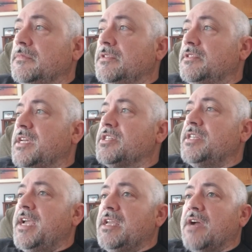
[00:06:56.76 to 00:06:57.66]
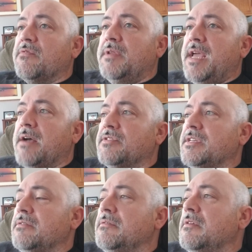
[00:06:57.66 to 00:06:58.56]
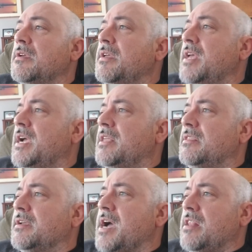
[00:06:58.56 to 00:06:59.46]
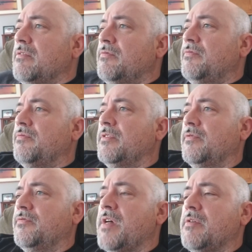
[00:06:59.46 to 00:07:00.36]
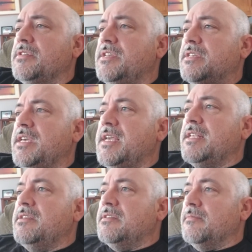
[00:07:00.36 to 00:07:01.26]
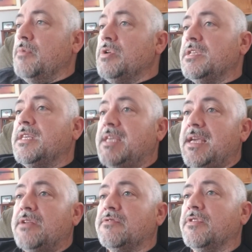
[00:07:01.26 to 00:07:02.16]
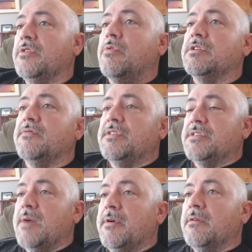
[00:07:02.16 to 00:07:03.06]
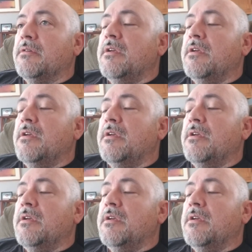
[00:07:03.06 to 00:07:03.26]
Section 8 government housing, and the kind of it follows these kids, mostly the kids, over the course of a summer.